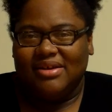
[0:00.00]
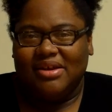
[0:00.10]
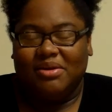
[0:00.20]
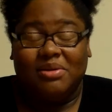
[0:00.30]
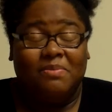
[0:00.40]

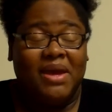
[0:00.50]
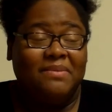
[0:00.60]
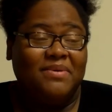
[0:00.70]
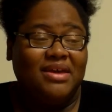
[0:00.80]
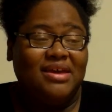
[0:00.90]
The
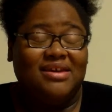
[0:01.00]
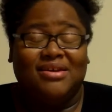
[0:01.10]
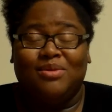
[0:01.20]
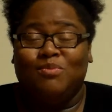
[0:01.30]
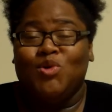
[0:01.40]
baby
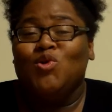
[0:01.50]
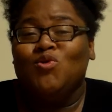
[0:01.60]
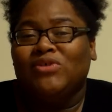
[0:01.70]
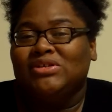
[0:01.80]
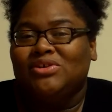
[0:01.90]
could
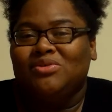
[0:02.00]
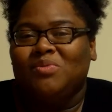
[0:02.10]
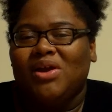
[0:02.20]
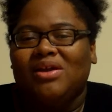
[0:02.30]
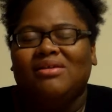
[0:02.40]
move a
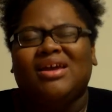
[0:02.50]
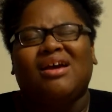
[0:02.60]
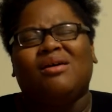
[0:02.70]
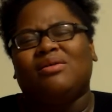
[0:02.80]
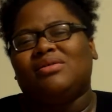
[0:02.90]
certain way, and they're
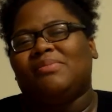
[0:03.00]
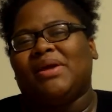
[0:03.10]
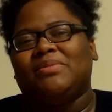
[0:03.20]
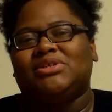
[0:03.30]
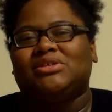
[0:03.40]
like, oh, the
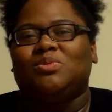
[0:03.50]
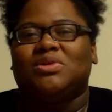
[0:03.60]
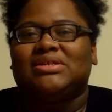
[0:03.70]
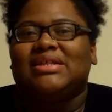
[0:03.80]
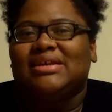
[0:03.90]
baby just
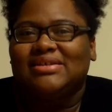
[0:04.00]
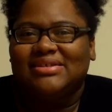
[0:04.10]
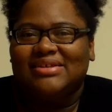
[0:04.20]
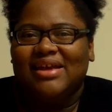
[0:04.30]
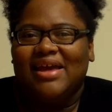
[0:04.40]
wants
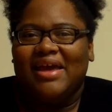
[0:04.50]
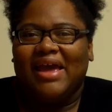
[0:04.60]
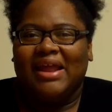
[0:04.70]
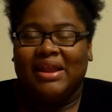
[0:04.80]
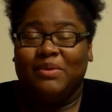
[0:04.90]
this,
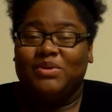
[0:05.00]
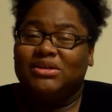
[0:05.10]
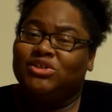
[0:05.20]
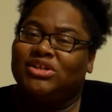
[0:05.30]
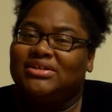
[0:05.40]
and they
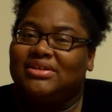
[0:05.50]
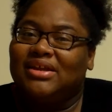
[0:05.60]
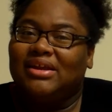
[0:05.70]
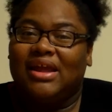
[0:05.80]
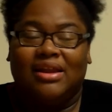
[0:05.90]
would adjust
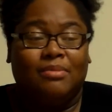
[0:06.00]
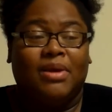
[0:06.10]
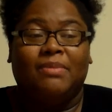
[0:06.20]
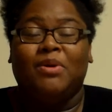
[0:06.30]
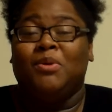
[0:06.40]
it, and the
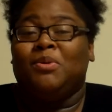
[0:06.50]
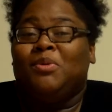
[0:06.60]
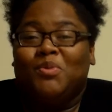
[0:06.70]
baby